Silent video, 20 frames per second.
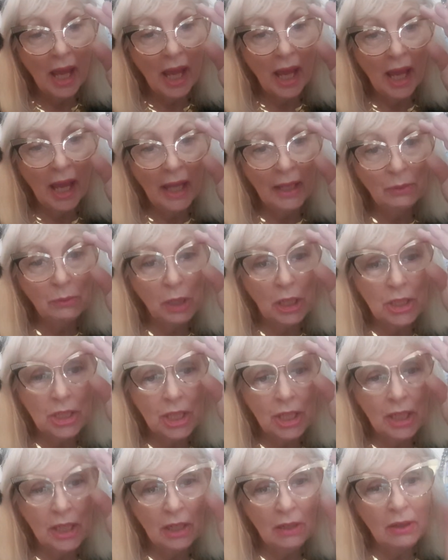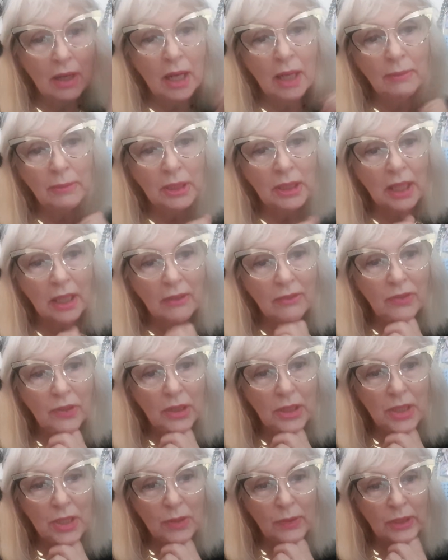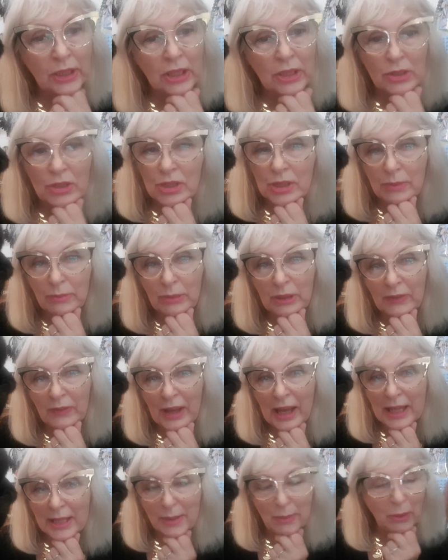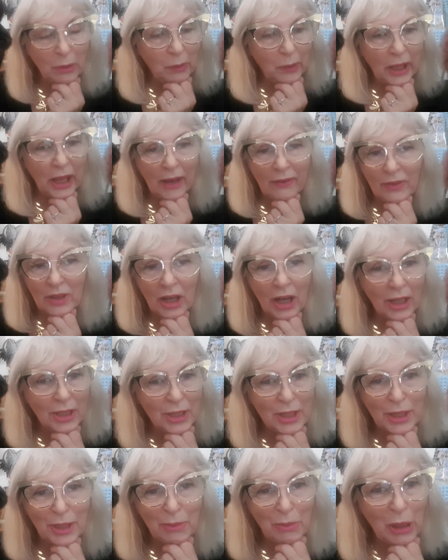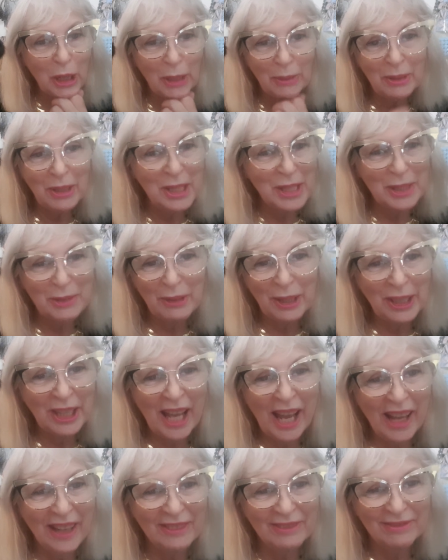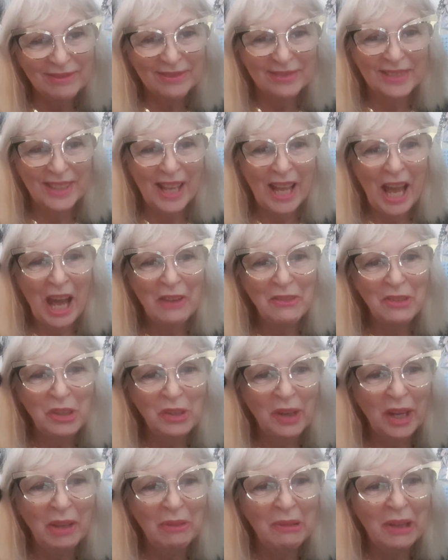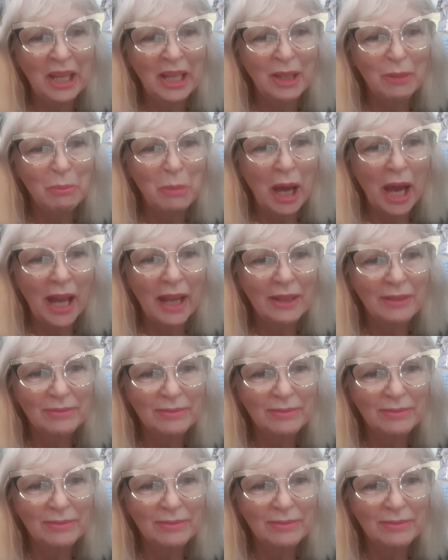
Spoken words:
And I want you to know I'm looking forward to another shipment of hats, but we haven't gotten to the bottom of this one yet. Have a great week. Bye.